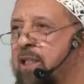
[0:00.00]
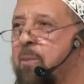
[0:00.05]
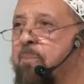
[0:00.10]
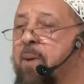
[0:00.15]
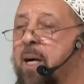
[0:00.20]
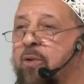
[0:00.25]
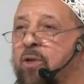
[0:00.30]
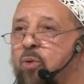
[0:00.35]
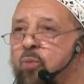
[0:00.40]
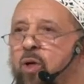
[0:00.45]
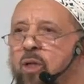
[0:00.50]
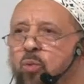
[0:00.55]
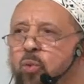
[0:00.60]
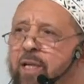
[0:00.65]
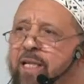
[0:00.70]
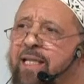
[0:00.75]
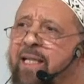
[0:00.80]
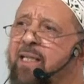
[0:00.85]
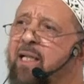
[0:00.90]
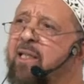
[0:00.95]
about it when we
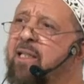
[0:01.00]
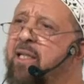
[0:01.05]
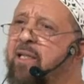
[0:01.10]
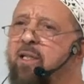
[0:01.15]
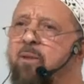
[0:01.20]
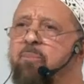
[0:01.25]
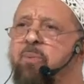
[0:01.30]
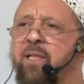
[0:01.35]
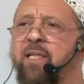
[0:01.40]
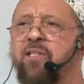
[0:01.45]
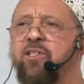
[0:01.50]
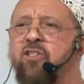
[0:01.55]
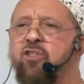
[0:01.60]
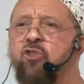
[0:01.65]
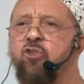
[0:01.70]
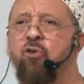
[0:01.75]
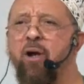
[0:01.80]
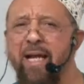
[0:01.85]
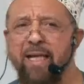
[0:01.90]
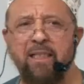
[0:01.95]
get a little bit of
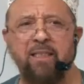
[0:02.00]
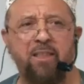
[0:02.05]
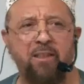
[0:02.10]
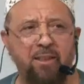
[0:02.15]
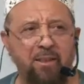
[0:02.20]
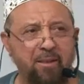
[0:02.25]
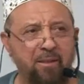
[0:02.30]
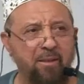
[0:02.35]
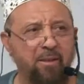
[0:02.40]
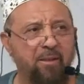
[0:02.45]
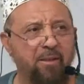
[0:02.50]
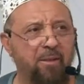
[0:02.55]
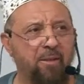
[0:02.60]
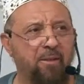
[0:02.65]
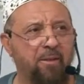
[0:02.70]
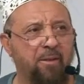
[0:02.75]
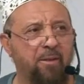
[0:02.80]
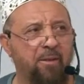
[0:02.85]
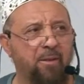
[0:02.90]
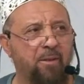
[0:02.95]
strength,
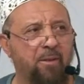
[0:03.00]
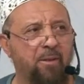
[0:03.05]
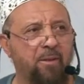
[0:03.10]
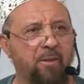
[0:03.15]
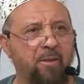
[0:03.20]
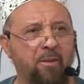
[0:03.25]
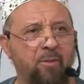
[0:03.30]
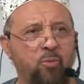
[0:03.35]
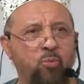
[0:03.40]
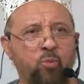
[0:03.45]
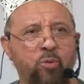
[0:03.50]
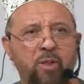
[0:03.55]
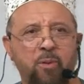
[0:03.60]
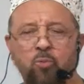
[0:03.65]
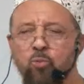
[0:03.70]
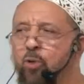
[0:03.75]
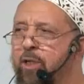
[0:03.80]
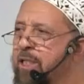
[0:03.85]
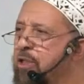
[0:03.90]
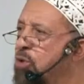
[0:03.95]

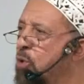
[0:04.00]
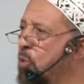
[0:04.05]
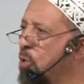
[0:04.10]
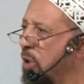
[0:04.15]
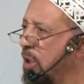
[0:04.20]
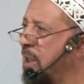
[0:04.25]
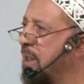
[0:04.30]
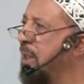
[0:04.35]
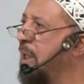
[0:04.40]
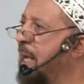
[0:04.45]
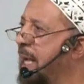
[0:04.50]
we do a little